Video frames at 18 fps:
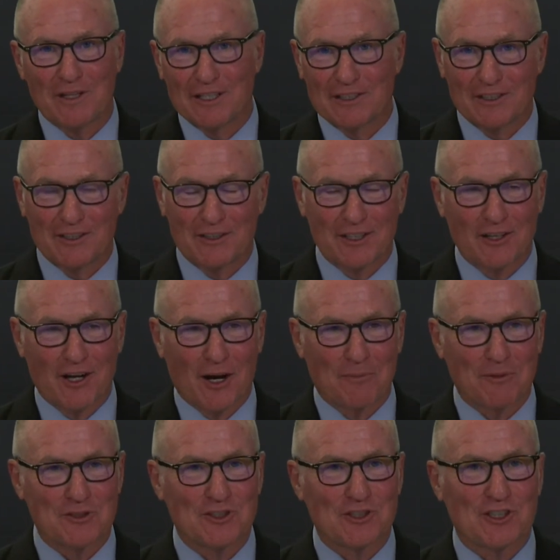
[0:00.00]
The
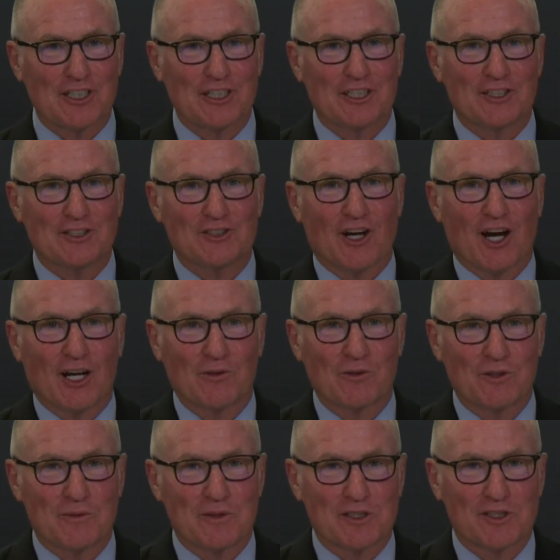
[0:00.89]
opportunity to
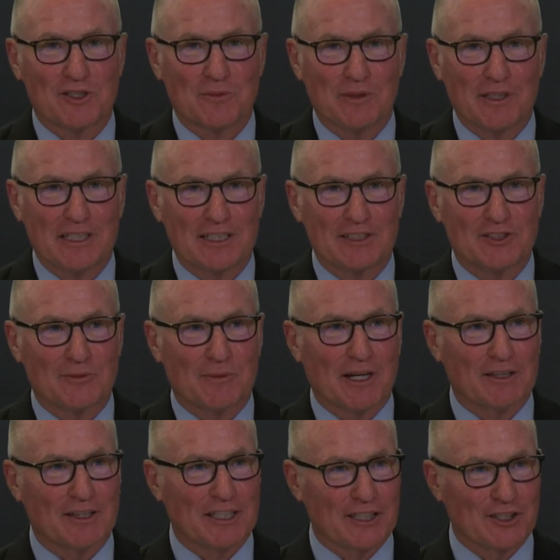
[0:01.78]
talk with Ms. Dominguez
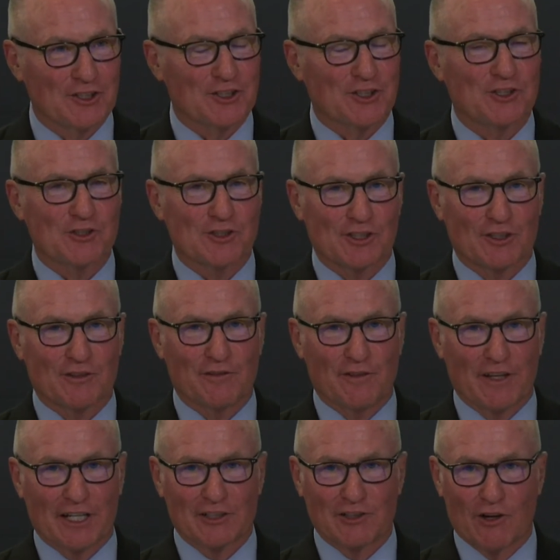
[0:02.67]
about the issues that
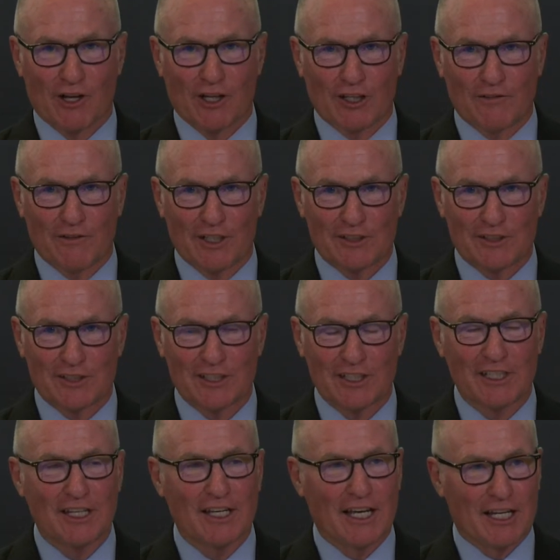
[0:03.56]
affect all of us
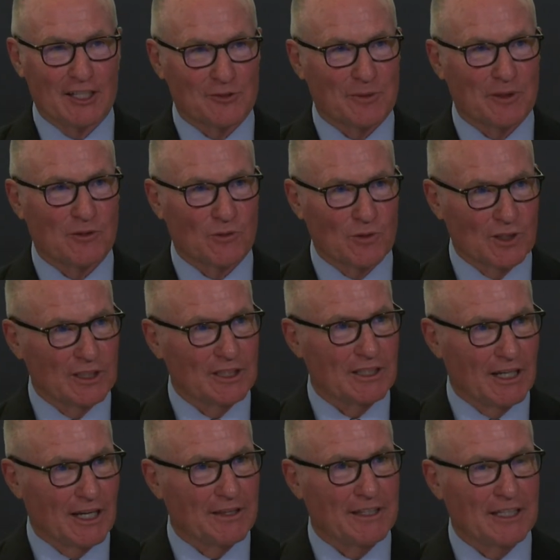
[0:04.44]
has been
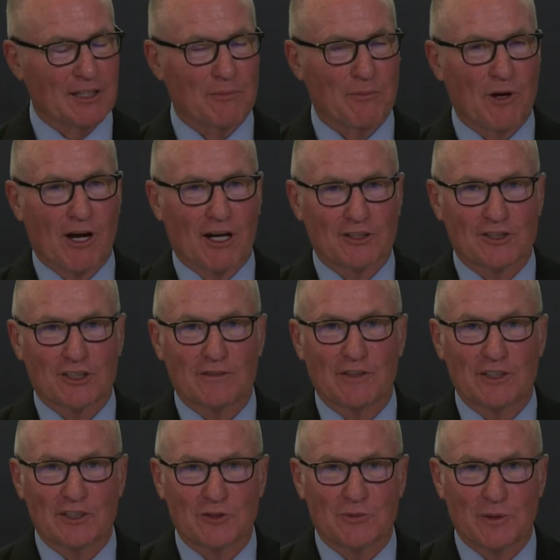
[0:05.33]
really, I think, a
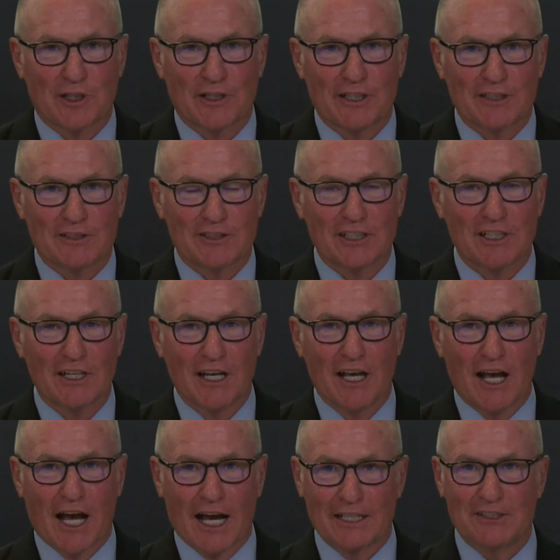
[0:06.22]
positive experience.
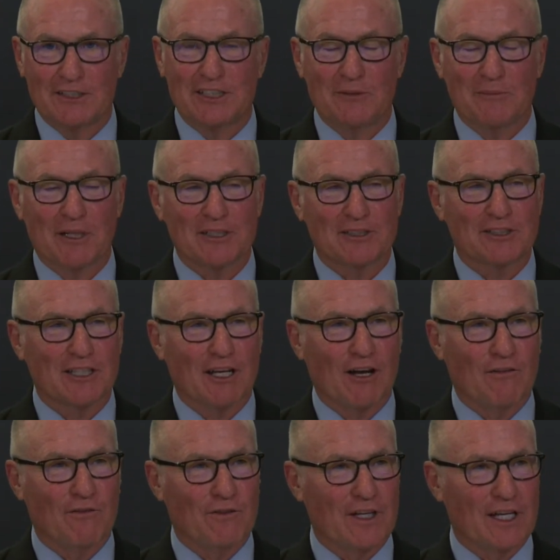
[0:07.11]
I see
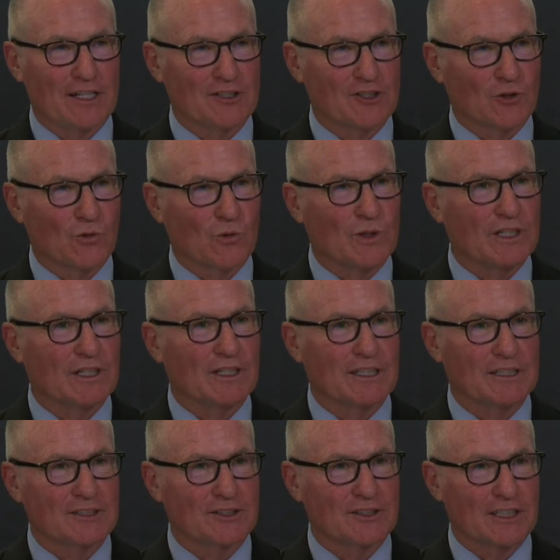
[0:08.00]
myself as a
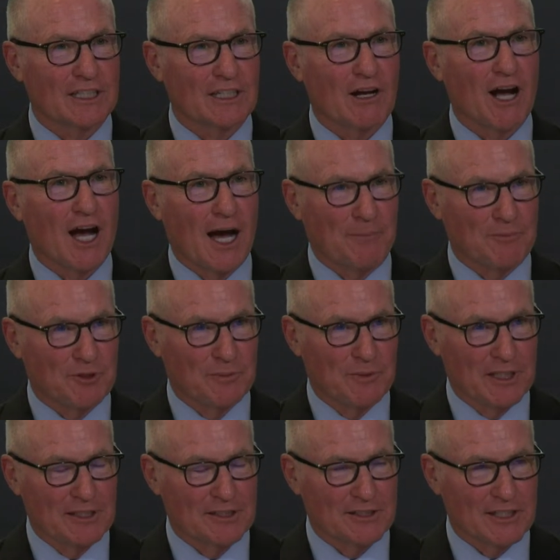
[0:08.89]
realistic
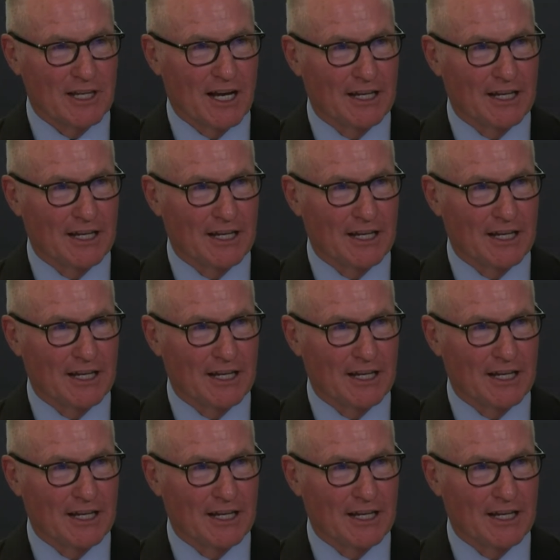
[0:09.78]
optimist.